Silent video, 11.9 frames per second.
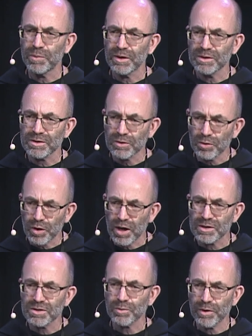but it's
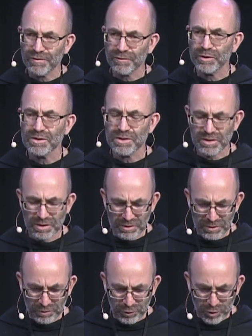cross-referenced in
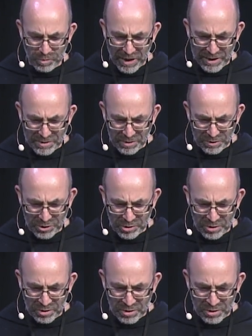the Luke passage.